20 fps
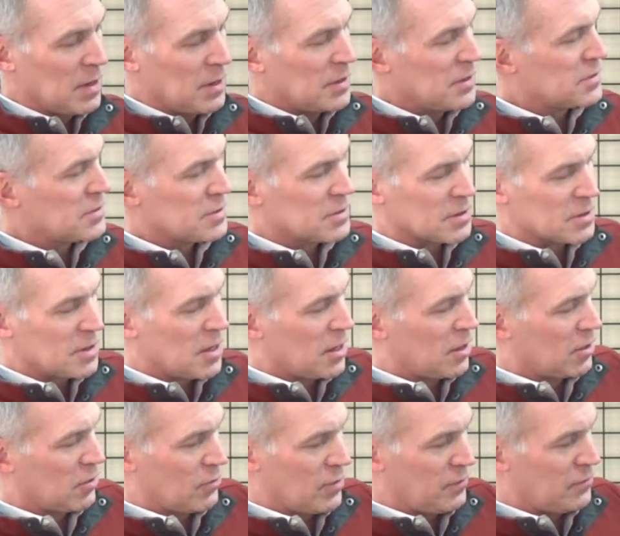This is a
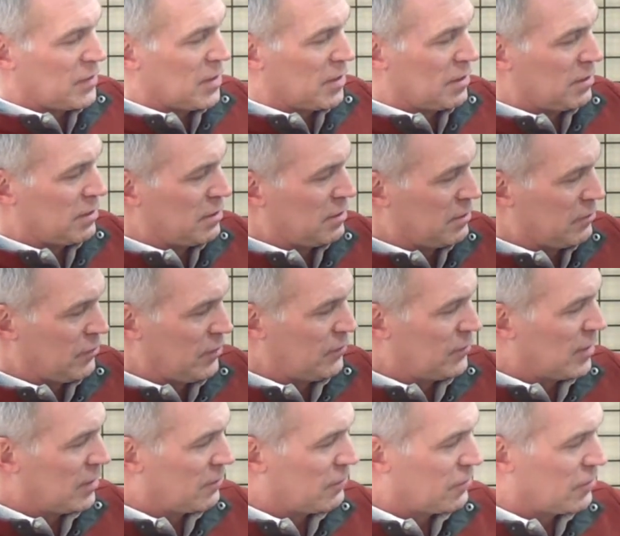color we've
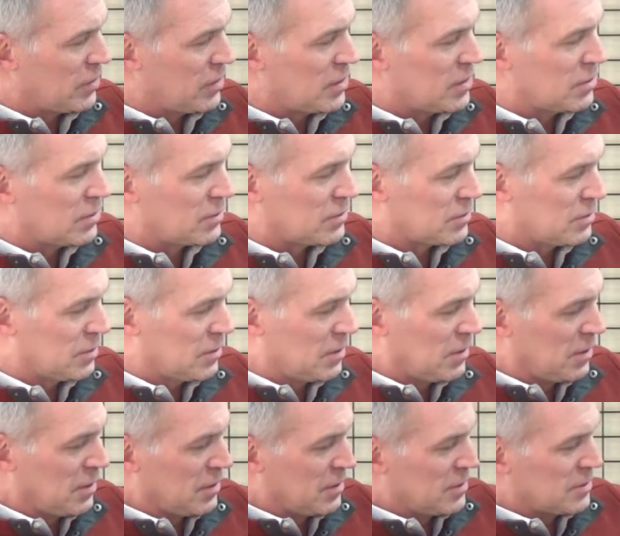done for years.
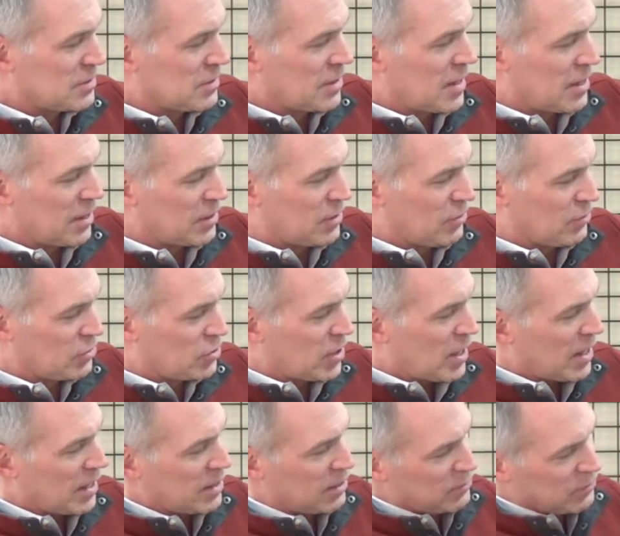Isn't that a cute
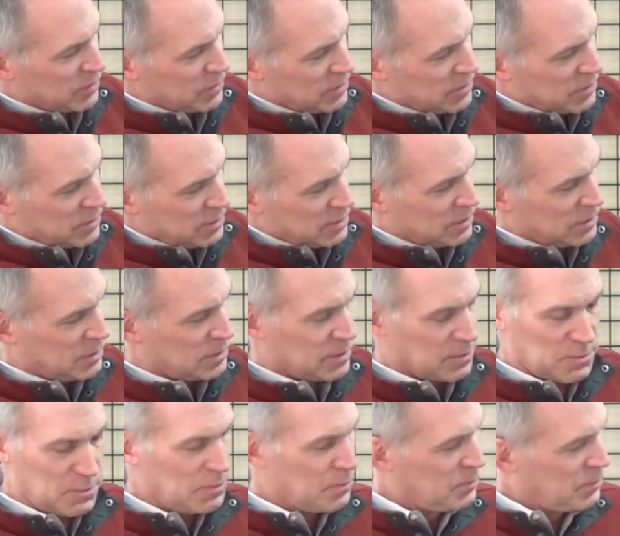jacket with the
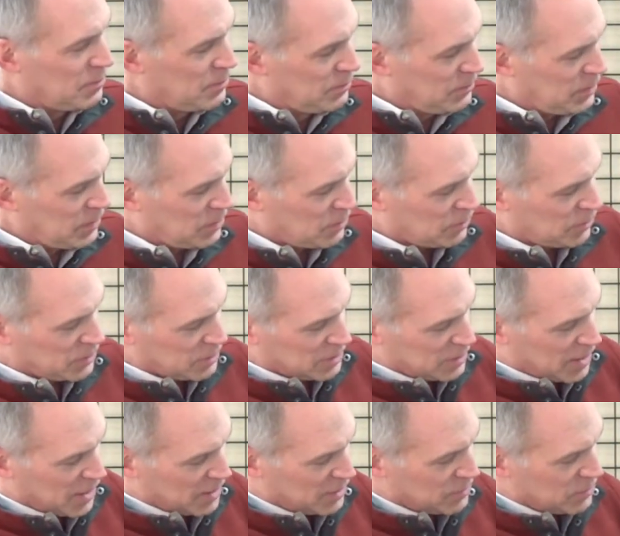you know, the
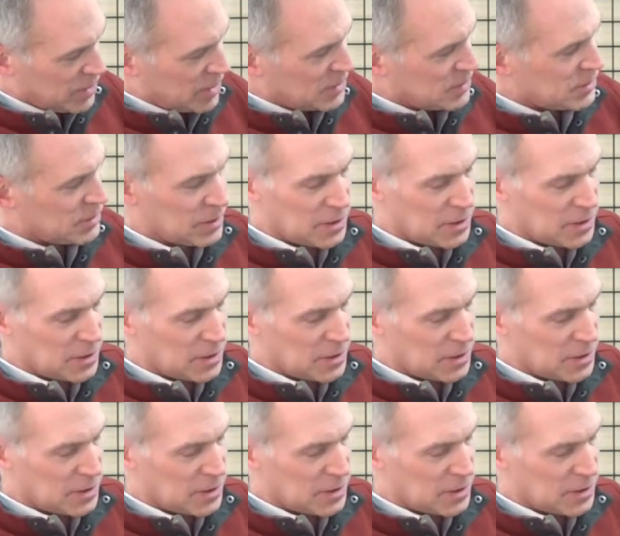contrast